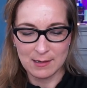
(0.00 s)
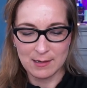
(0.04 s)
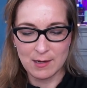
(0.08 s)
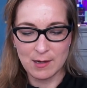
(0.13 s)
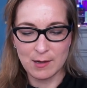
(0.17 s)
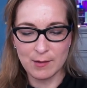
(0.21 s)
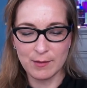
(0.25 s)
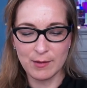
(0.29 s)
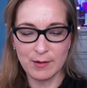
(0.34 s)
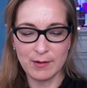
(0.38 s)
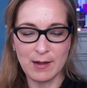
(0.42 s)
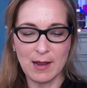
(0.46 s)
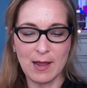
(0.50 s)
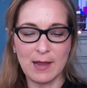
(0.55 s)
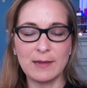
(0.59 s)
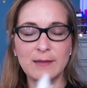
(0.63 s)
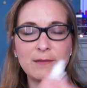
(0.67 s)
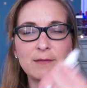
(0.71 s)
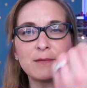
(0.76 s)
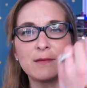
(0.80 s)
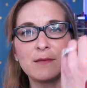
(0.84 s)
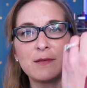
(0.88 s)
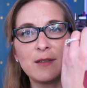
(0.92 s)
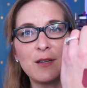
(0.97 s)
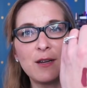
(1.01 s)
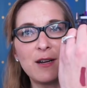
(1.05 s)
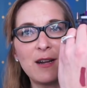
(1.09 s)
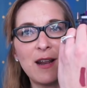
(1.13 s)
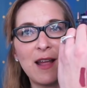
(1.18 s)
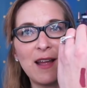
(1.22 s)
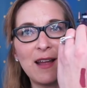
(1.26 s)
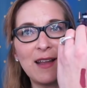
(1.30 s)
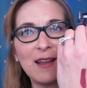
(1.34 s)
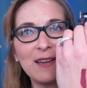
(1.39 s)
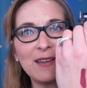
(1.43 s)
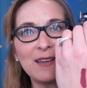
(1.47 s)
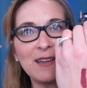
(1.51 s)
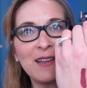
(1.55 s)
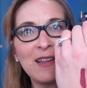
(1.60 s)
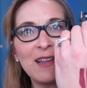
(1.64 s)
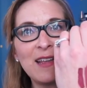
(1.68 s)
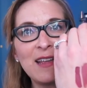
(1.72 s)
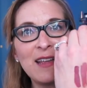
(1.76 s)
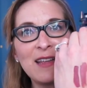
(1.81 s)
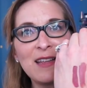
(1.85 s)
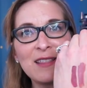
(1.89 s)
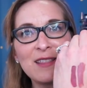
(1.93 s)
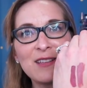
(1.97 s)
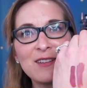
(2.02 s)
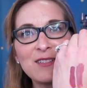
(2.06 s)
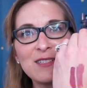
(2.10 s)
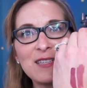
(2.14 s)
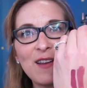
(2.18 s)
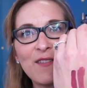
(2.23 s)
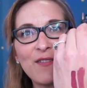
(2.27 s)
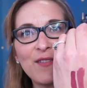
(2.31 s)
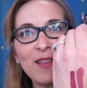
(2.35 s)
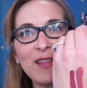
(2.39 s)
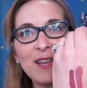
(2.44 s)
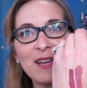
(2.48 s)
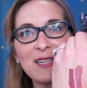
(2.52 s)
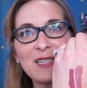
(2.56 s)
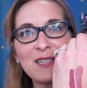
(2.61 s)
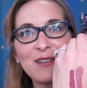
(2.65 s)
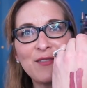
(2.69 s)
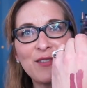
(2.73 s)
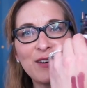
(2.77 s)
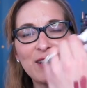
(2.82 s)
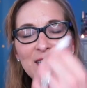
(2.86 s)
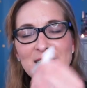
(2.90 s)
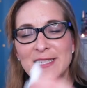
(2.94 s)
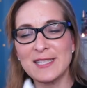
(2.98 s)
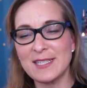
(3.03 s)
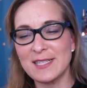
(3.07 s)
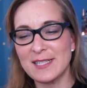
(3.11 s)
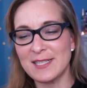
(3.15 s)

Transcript: No, they're not. They're not. There's definitely a difference.